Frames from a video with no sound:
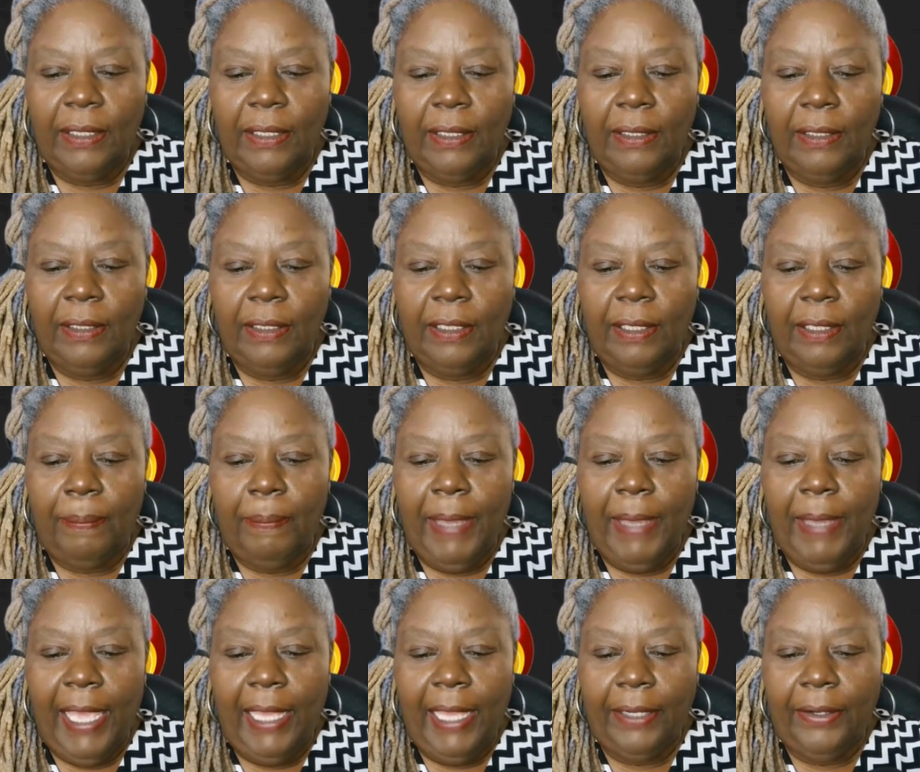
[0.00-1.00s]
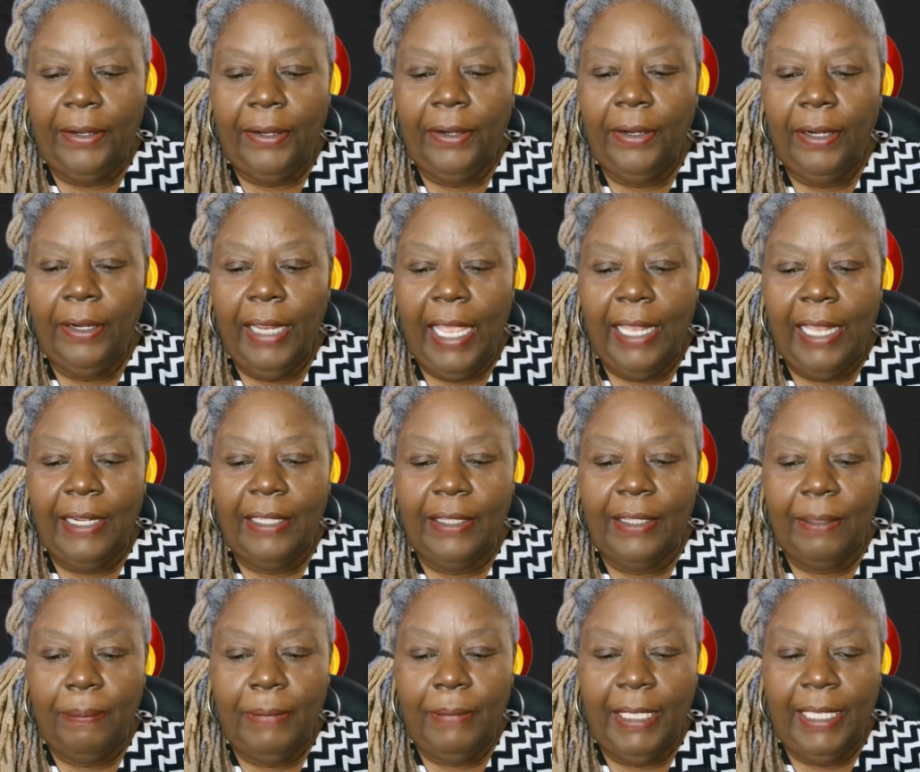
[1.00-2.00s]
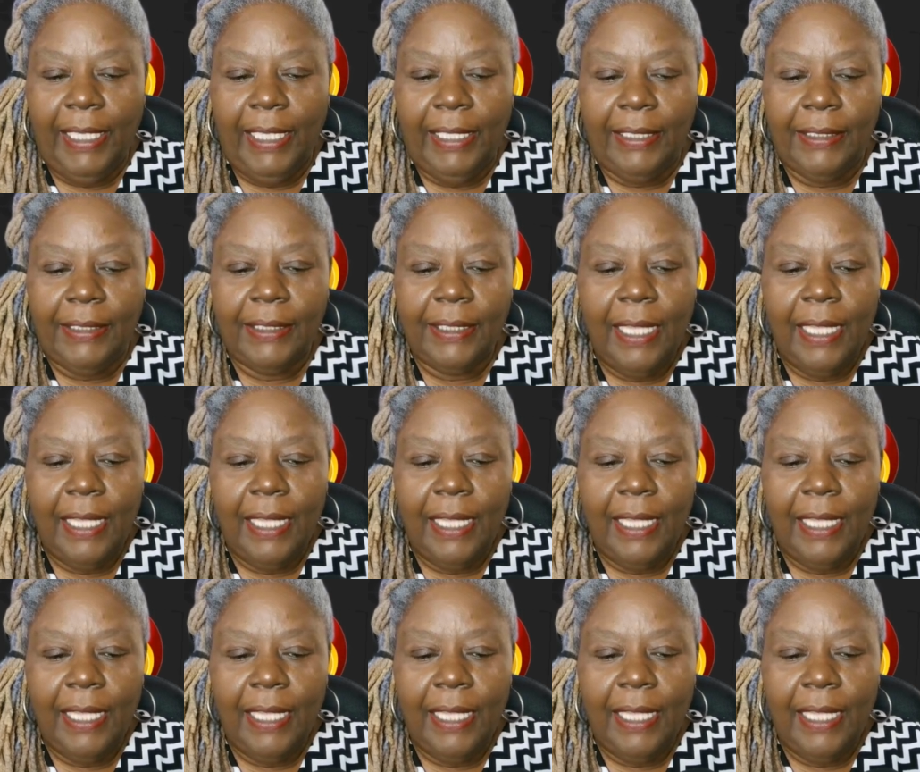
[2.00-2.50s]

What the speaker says: the matter and the means